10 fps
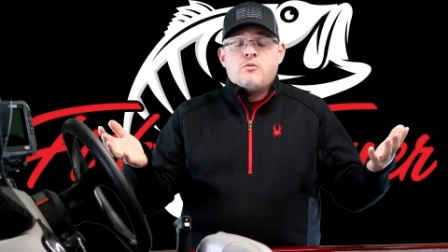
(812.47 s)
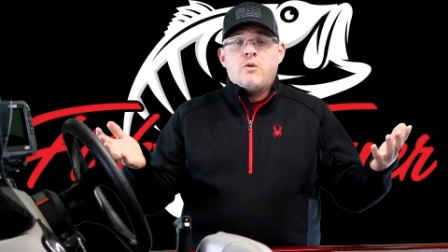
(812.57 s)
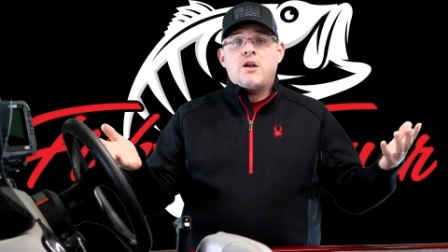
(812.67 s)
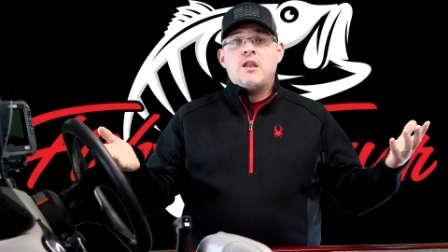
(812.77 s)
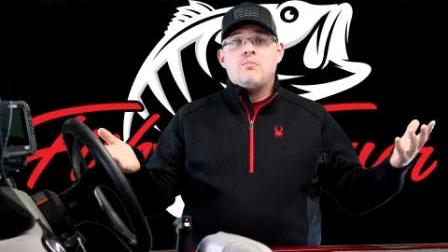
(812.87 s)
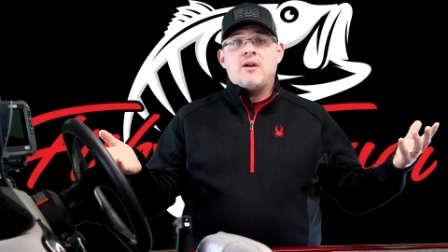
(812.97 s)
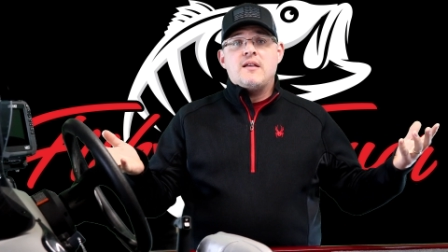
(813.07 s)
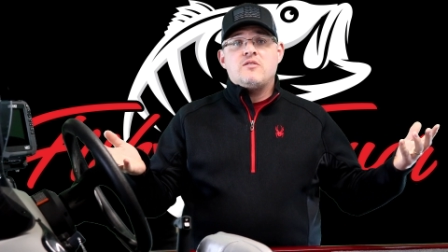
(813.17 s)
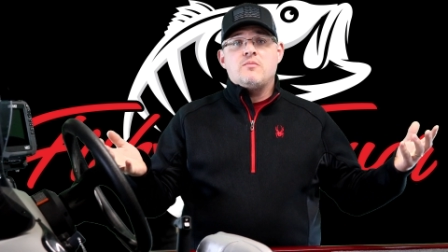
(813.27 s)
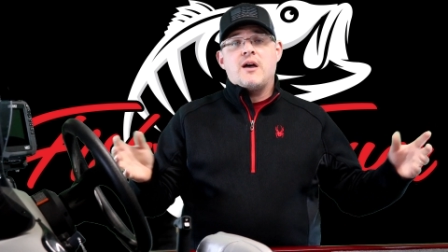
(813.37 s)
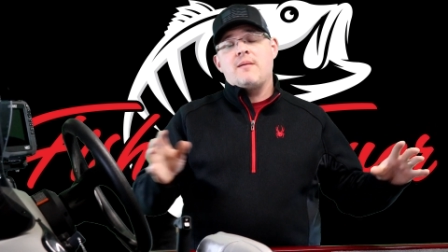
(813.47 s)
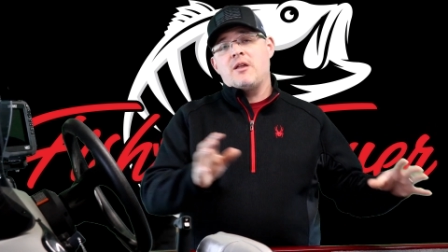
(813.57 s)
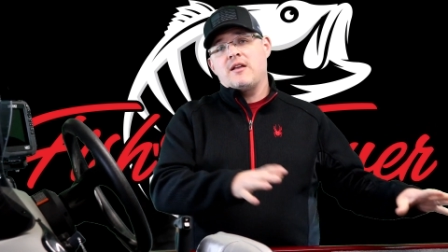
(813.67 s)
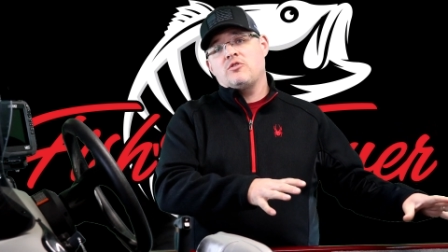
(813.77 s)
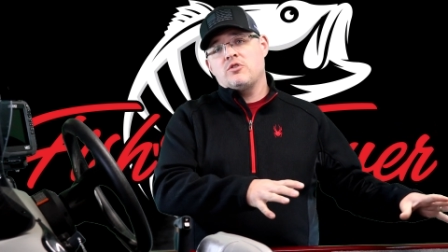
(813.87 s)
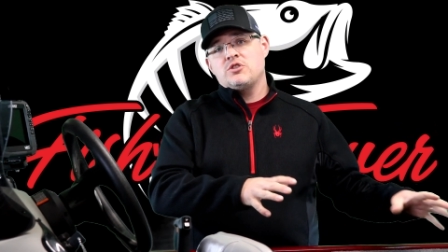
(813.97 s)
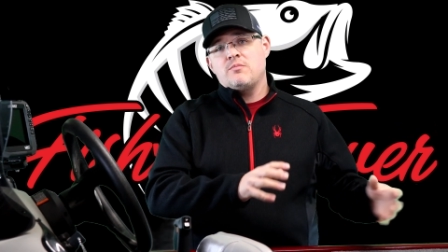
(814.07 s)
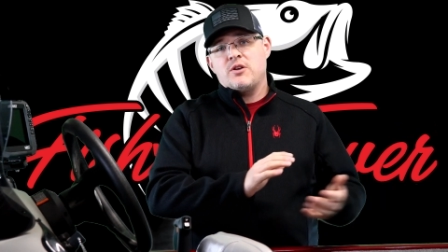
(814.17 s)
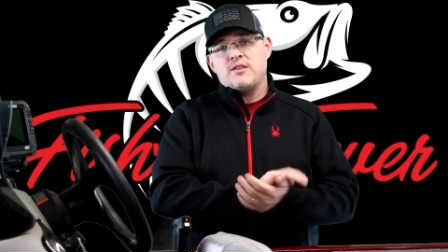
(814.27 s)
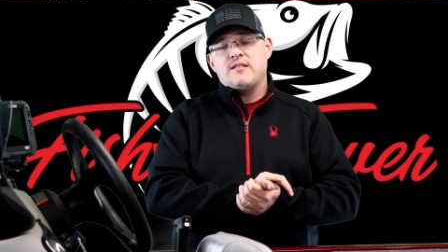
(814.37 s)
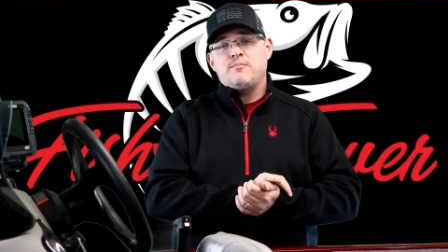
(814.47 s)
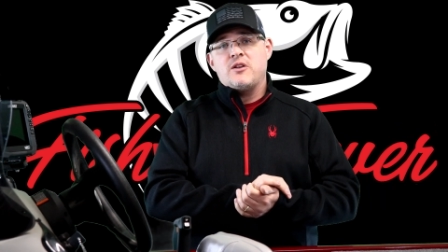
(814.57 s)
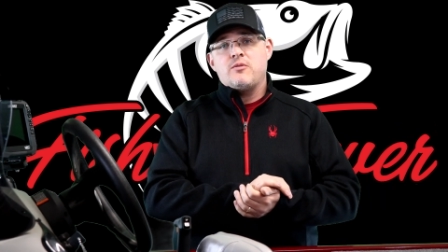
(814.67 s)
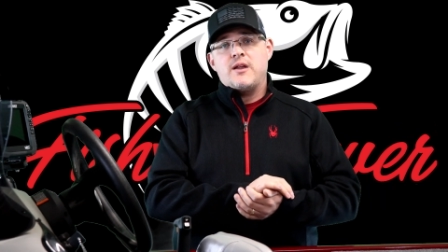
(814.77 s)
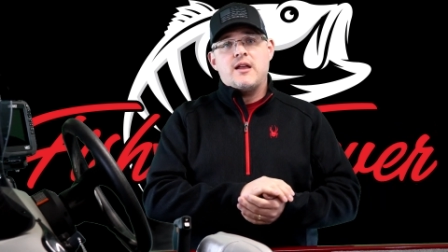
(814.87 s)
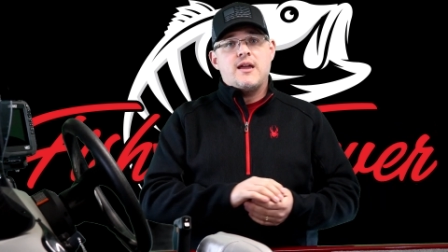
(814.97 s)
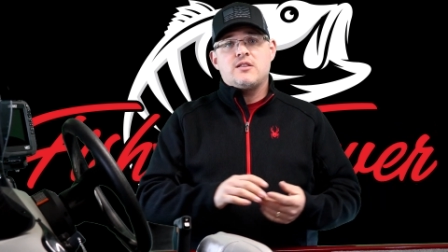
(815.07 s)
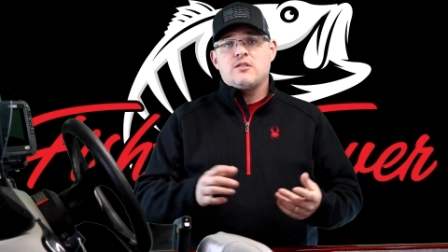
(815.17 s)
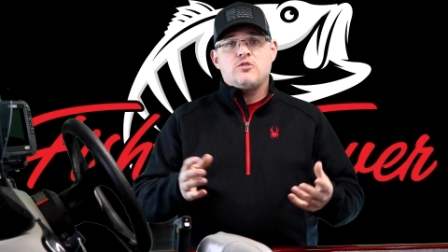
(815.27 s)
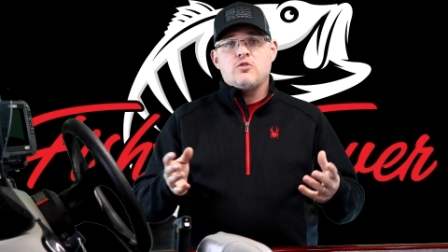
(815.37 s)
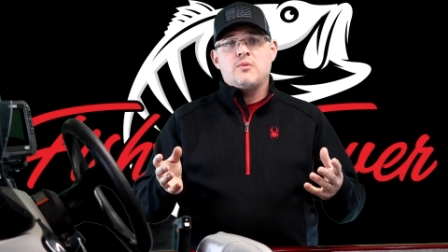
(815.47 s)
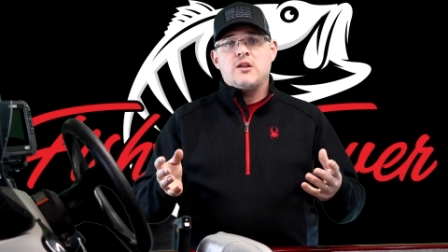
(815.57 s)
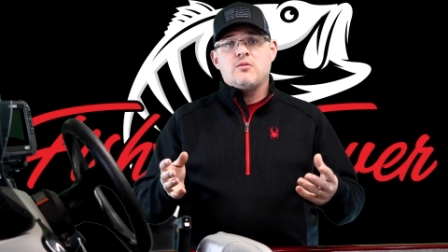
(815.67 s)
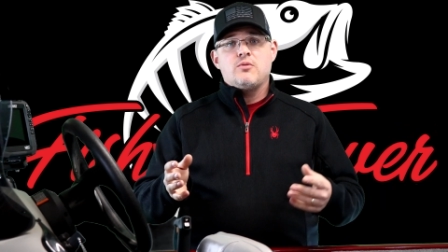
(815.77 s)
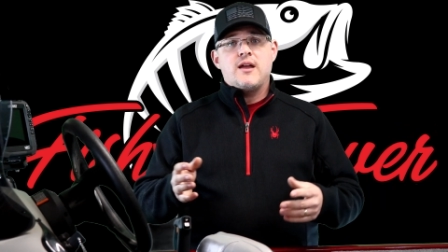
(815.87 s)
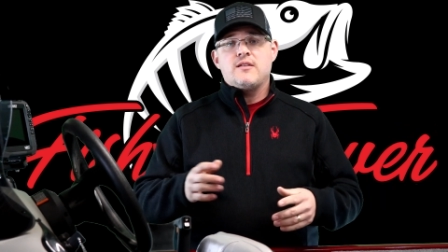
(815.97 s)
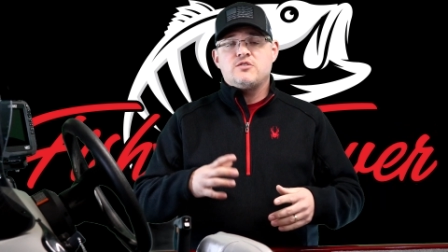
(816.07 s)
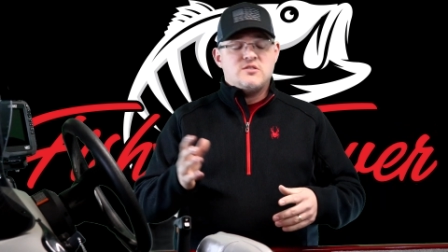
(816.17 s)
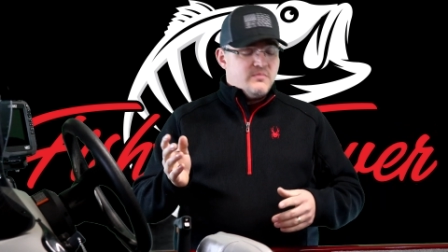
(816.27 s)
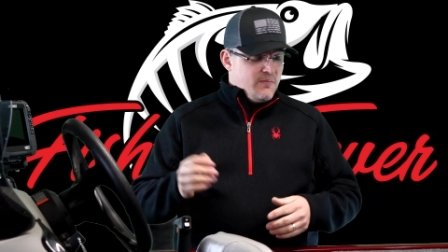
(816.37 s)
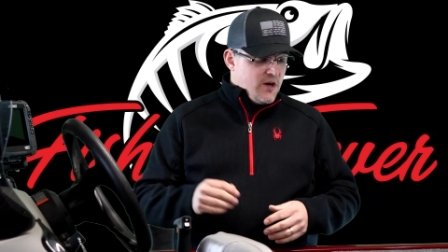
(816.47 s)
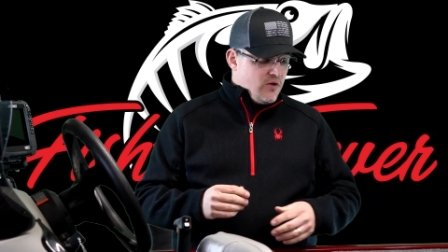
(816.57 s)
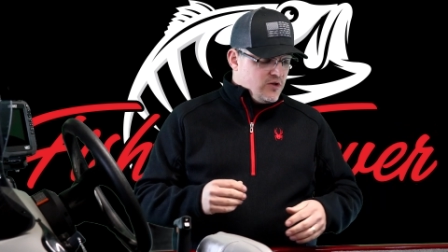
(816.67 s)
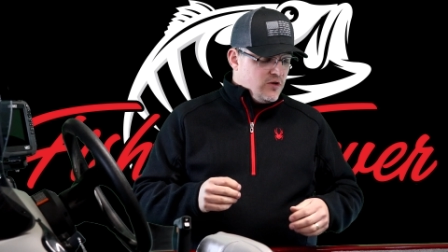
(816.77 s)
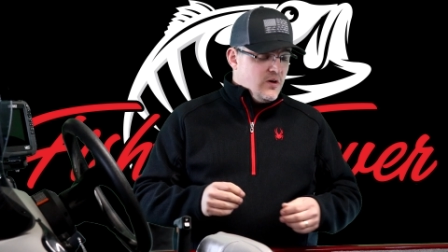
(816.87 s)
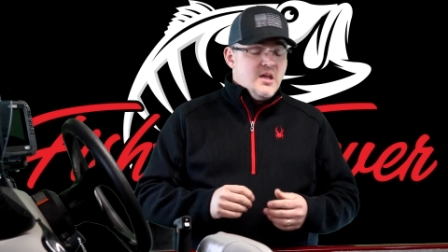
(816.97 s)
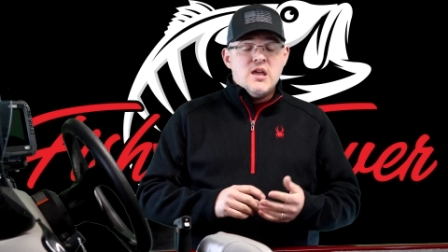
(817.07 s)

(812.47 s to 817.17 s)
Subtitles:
What kind of brands do you buy? I mean, I told you about the spinnerbait. I like the Terminator brand. That's just been my go-to.